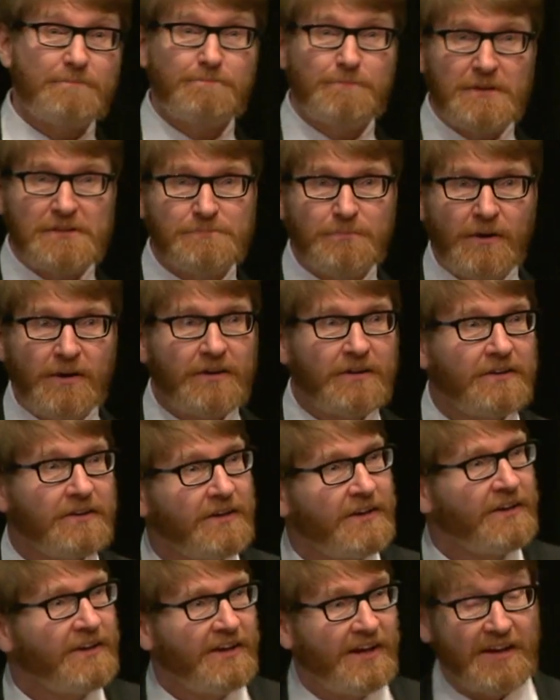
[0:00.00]
Bismarck.
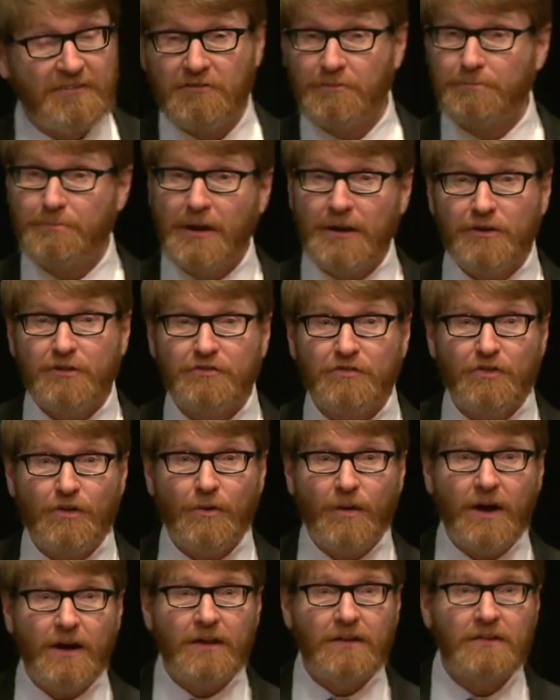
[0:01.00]
I haven't been here for a
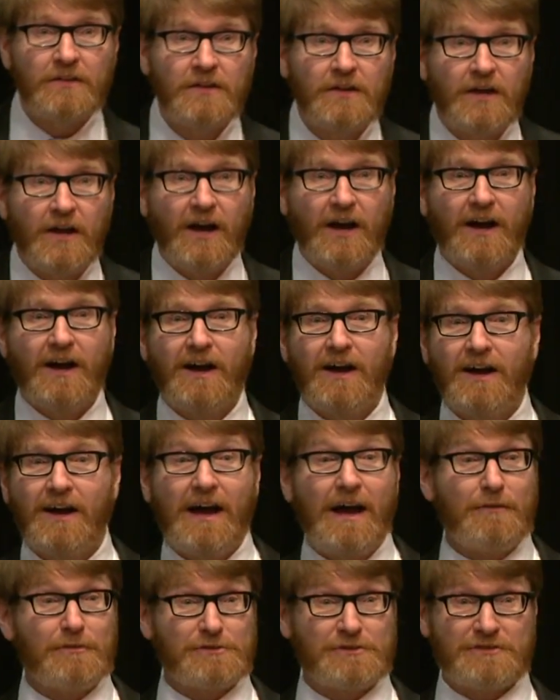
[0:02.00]
while. Uh,
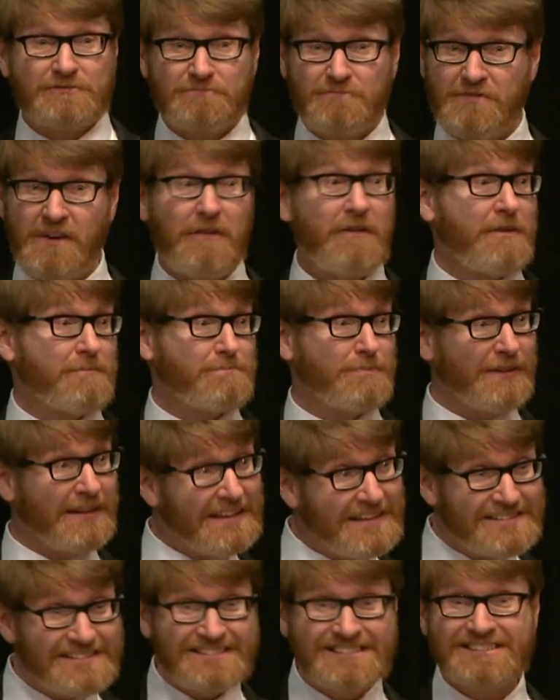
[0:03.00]
I was very
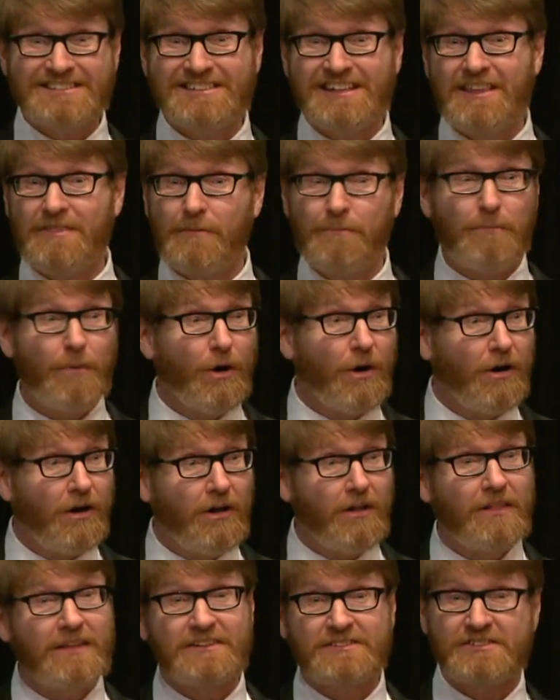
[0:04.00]
pleased to see the
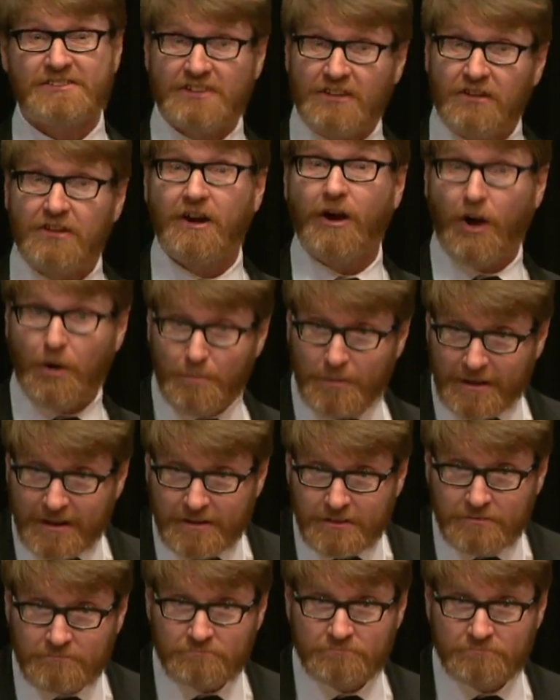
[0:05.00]
mall is still carpeted,